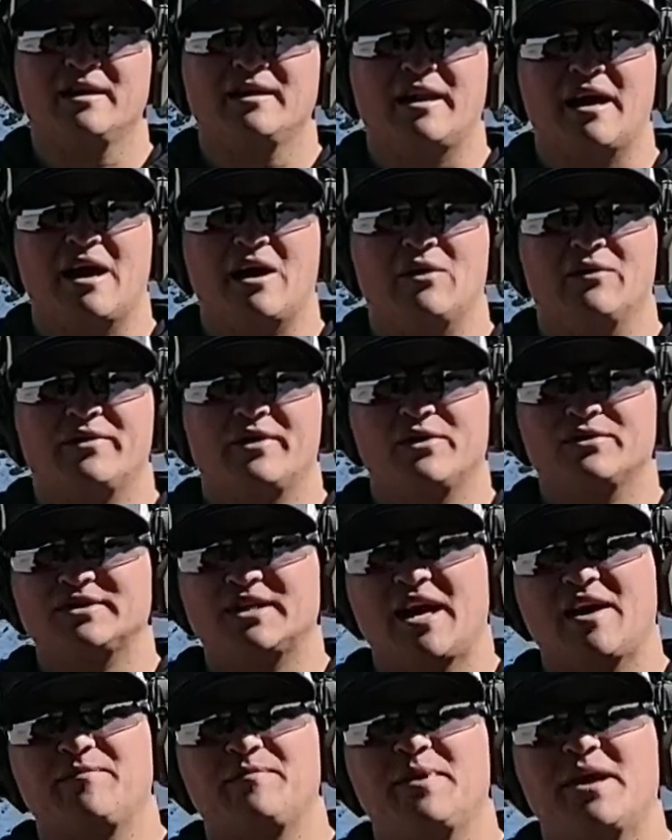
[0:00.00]
Now, there was
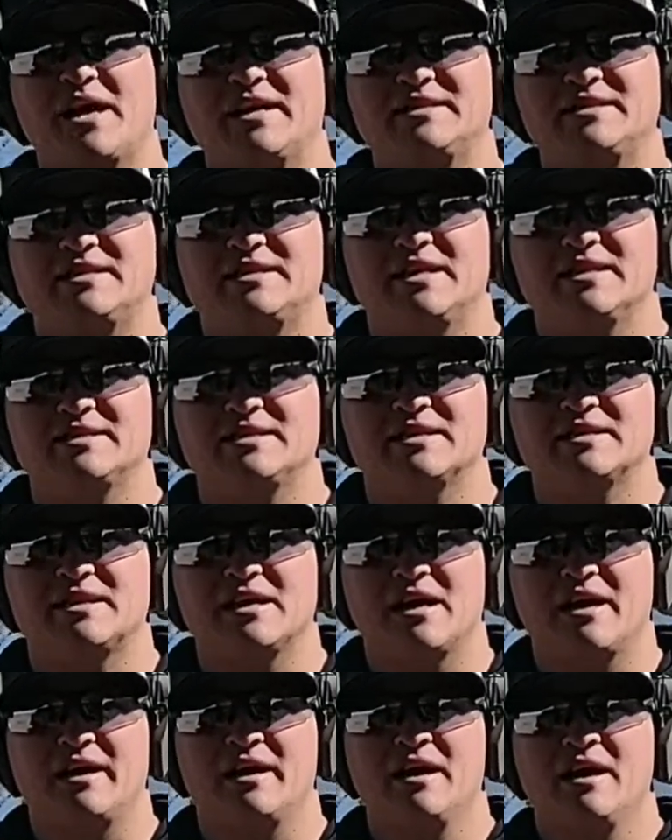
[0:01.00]
an FBI statistic
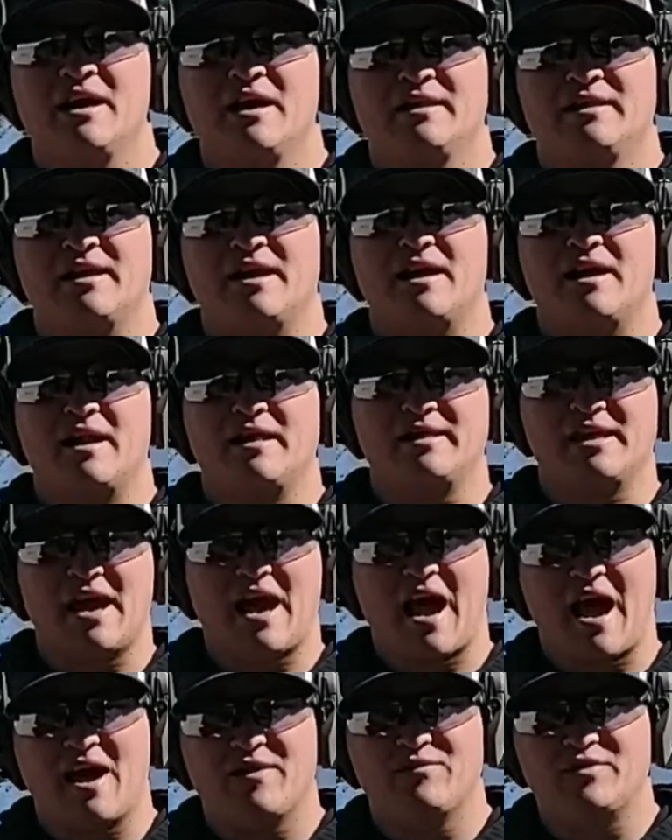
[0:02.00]
done that the
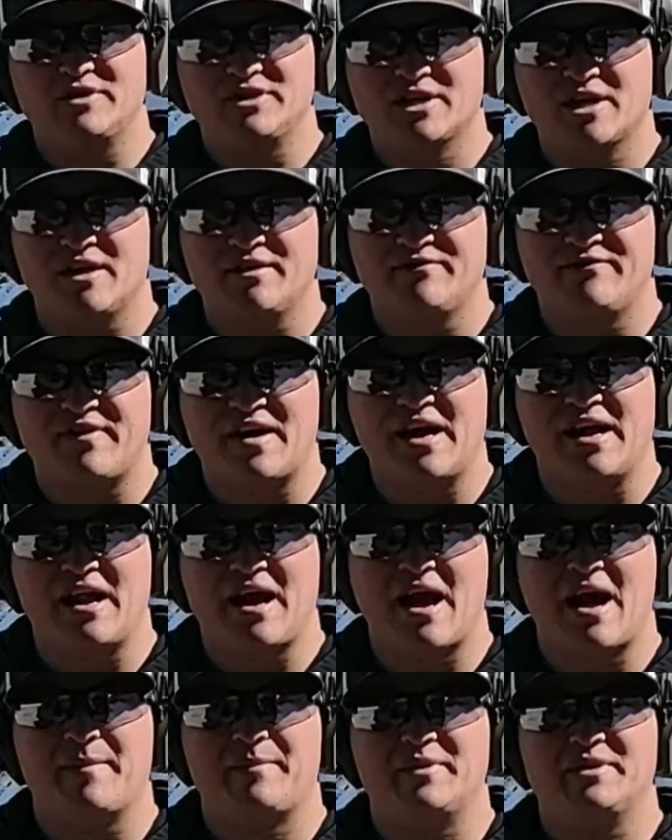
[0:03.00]
average gunfight
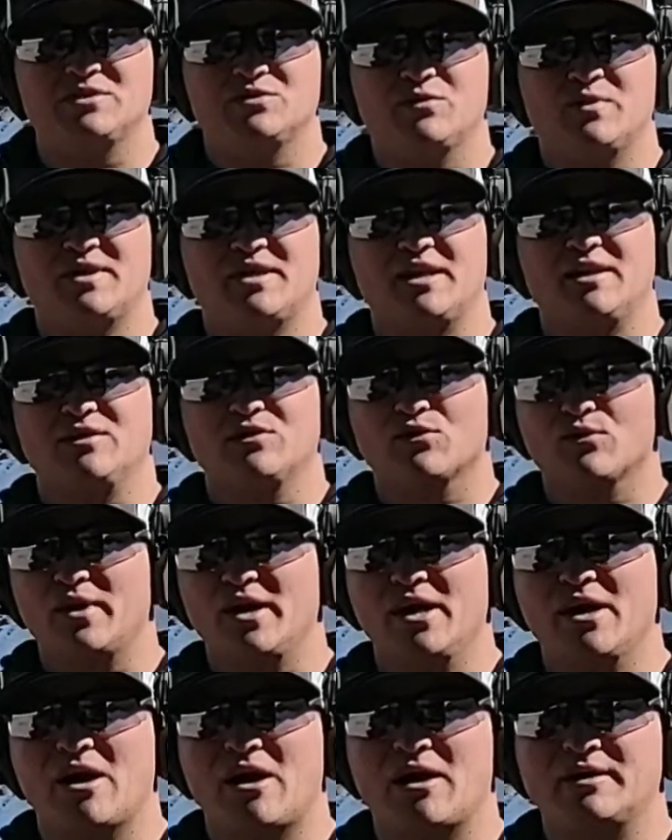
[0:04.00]
happens within 3
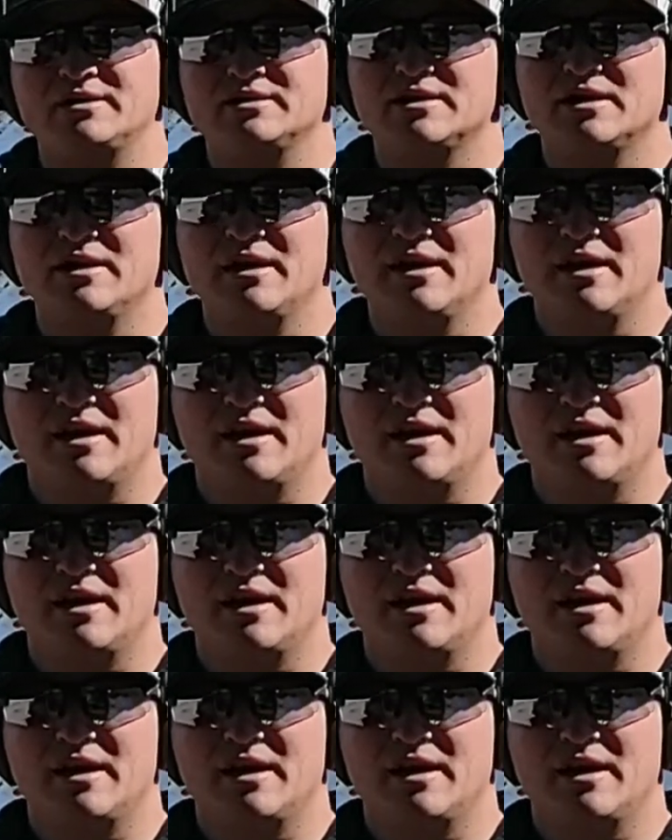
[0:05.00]
yards.